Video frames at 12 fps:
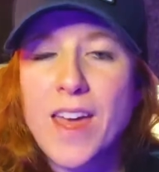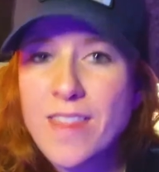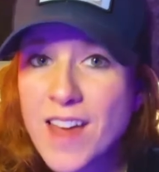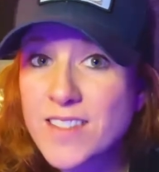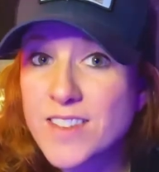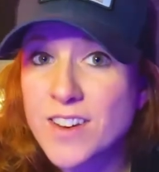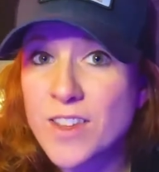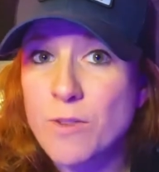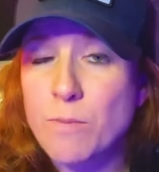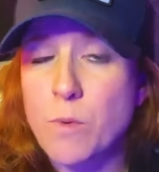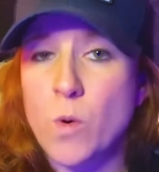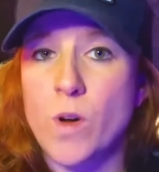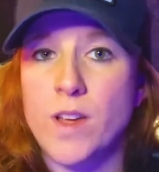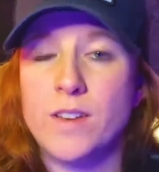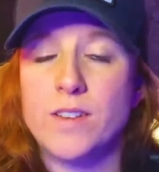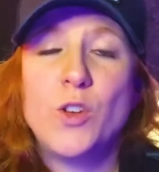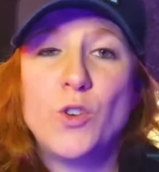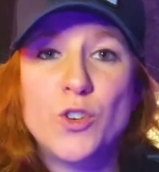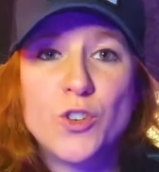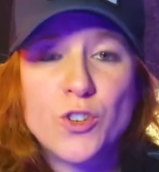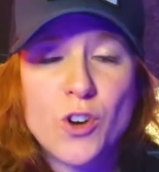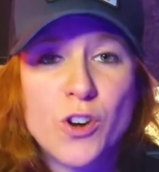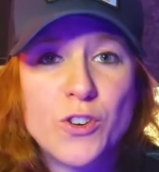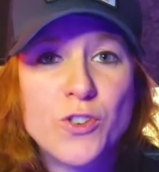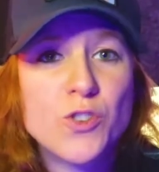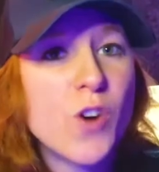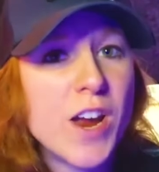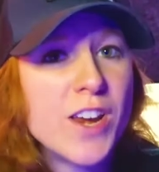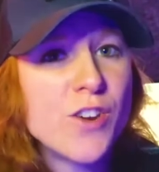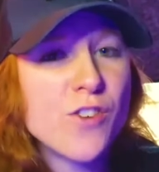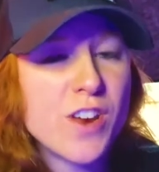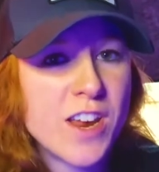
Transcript: And that's another point. You should start to train your